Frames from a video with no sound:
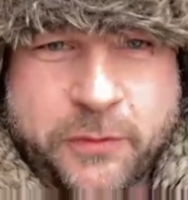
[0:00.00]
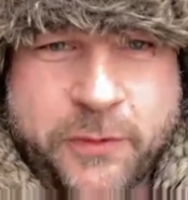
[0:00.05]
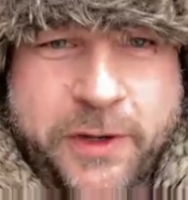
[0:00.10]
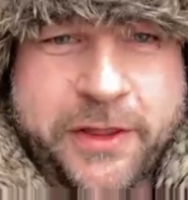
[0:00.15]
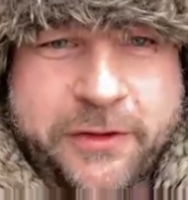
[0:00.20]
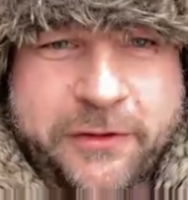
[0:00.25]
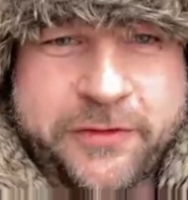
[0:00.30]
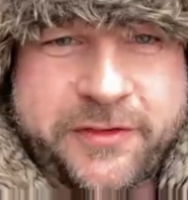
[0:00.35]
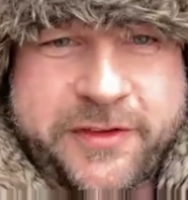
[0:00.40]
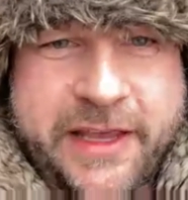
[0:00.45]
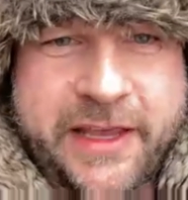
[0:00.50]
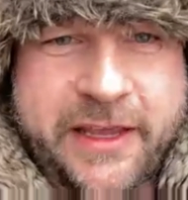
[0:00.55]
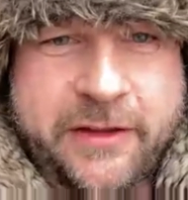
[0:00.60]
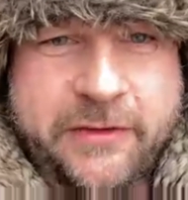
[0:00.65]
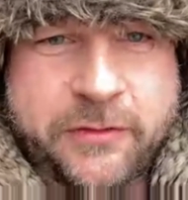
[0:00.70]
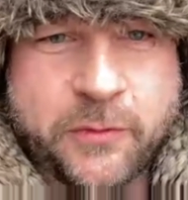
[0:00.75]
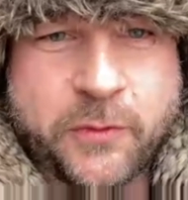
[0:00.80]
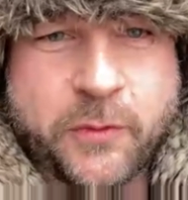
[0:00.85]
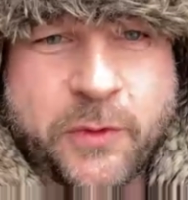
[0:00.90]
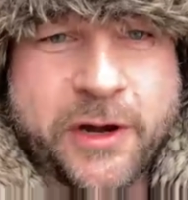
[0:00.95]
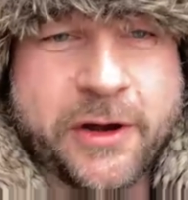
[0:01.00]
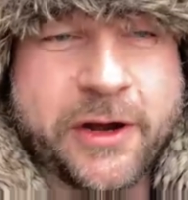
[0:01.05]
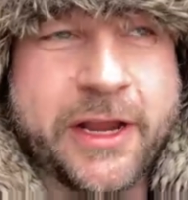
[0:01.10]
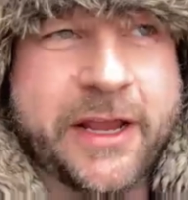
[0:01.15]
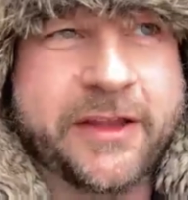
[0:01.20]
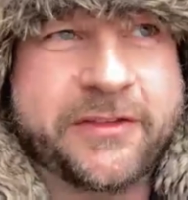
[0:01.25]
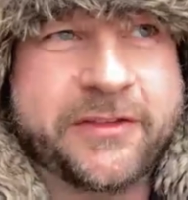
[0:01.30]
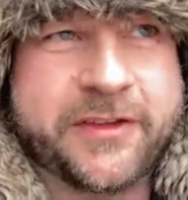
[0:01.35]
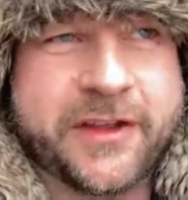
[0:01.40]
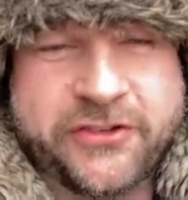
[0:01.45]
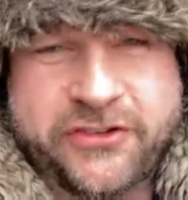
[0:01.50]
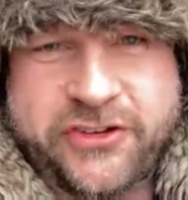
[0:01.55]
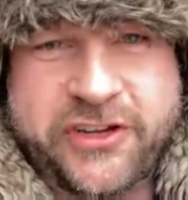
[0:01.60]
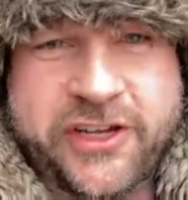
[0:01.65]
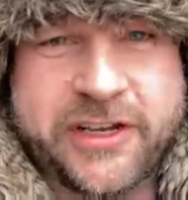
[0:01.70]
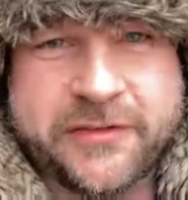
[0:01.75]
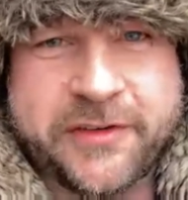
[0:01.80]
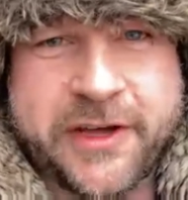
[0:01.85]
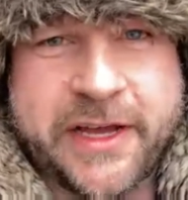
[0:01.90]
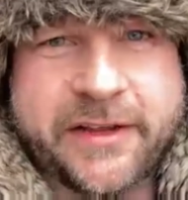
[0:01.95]
Well, it's one of those days where it's a
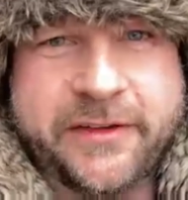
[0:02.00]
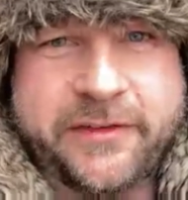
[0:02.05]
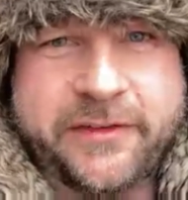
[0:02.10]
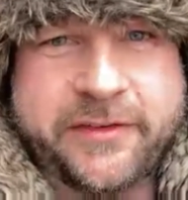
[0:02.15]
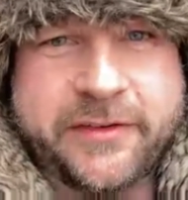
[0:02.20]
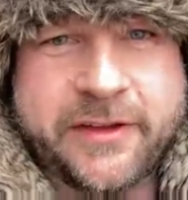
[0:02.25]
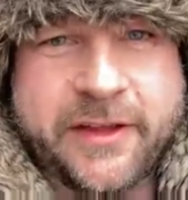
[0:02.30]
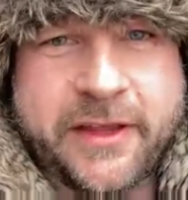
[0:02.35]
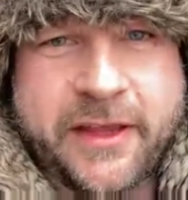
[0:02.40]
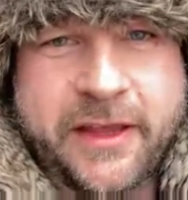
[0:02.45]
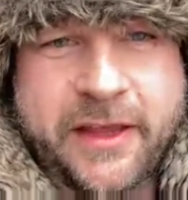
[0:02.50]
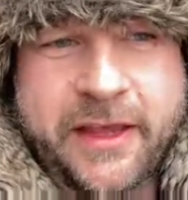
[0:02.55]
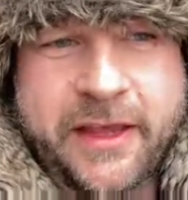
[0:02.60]
sheet of ice